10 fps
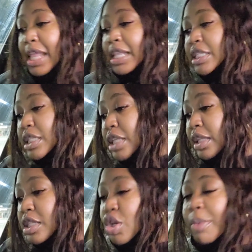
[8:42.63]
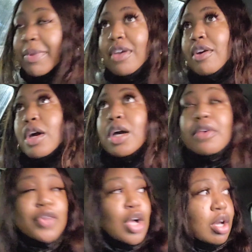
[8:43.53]
This looks like this is going to be a
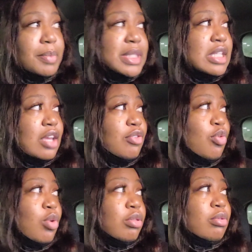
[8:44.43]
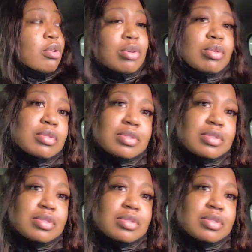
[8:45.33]
Vlogmas day 4 through,